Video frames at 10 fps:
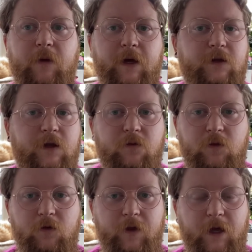excess
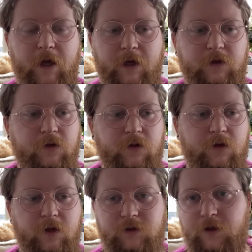wool that I had because
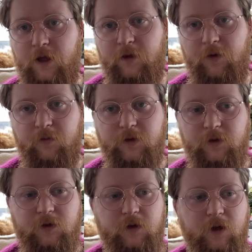I just, at the
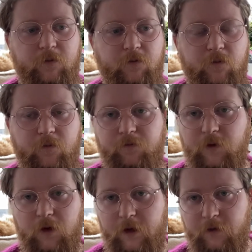moment,
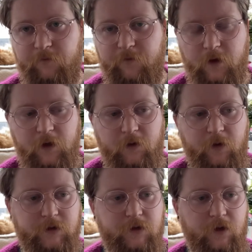in furlough,
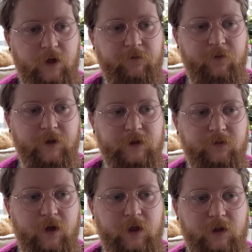I just don't have the money to
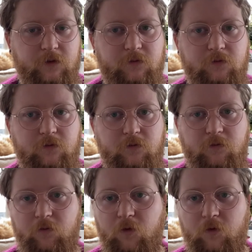buy
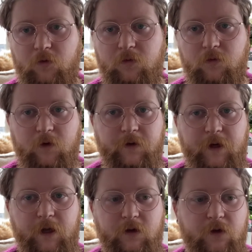more Wool on the
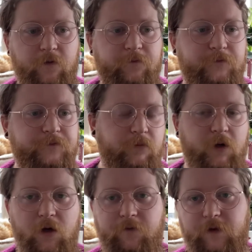Gang stuff.
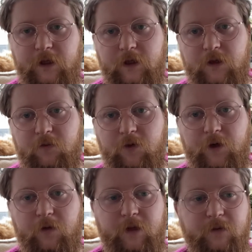But hopefully at some
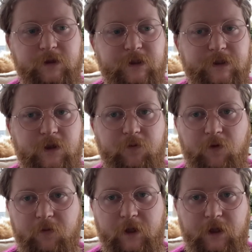point I'll be able to knit it up
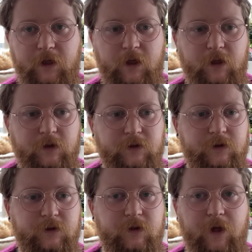properly
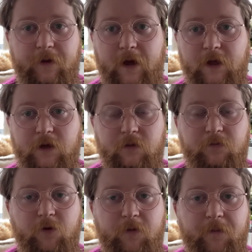and get that as a
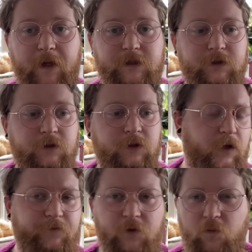proper pattern.
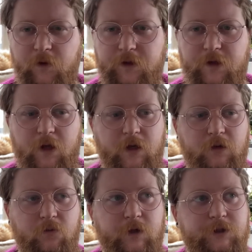I've done one
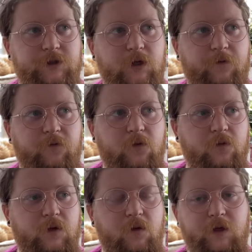design which I thought
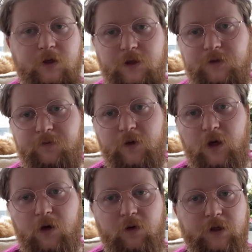was quite good, but
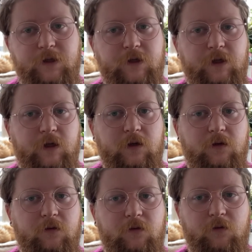I would like to see it
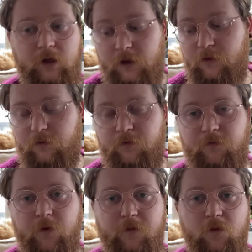in the
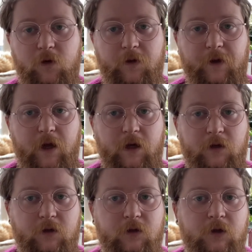proper Wool on the
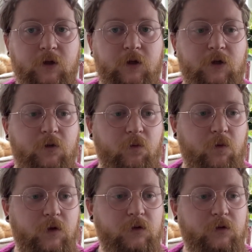Gang
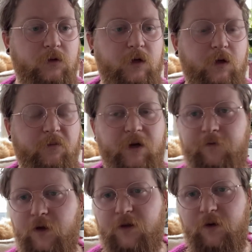wool. And I've
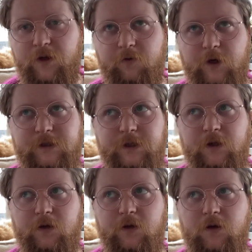got some other
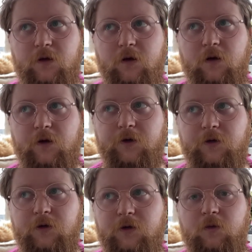ideas
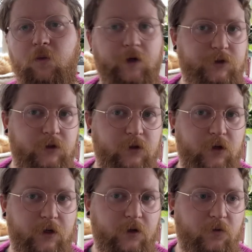on what it should look
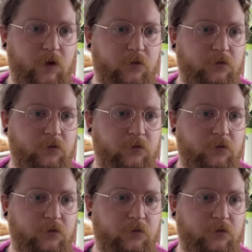like as well.